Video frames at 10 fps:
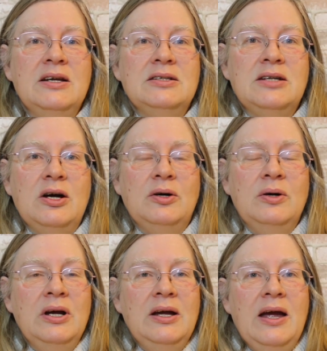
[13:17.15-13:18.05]

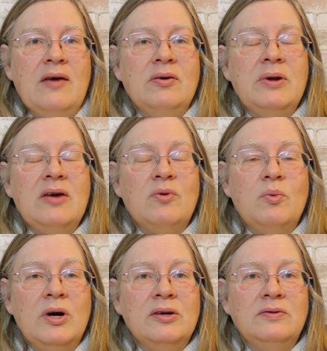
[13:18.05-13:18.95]
So everybody have a
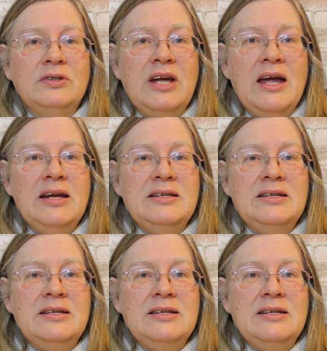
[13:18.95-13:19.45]
wonderful day.